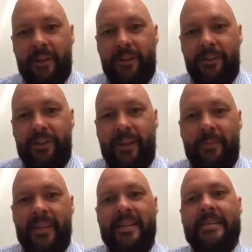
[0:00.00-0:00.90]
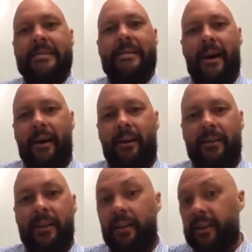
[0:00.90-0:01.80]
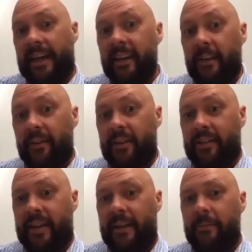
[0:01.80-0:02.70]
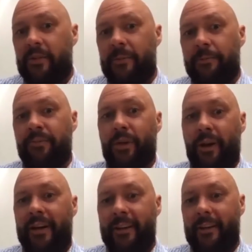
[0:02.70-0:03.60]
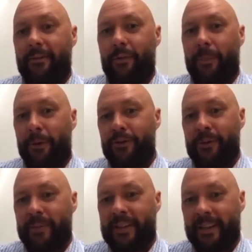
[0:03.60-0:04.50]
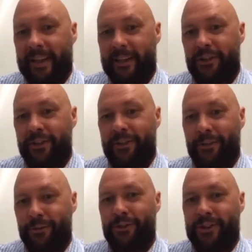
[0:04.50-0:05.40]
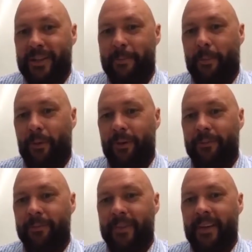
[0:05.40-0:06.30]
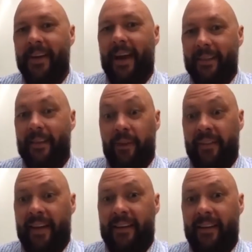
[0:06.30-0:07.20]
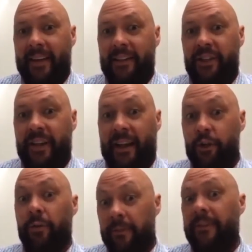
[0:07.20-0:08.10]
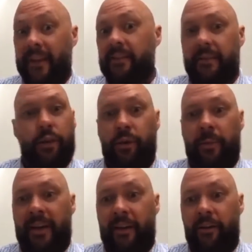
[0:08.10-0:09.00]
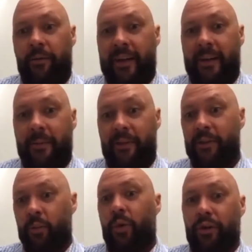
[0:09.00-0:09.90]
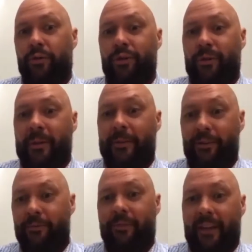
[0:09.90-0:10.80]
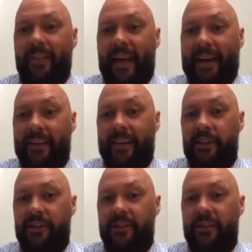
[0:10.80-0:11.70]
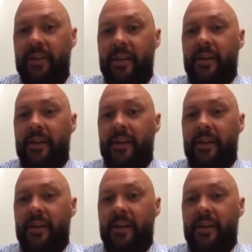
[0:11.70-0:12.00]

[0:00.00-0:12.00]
to do something, I'll say, look, I can give you the steps. I can give you a Postman collection that you just import and then run that collection. And you are effectively automating already, because what you're doing when you run that collection,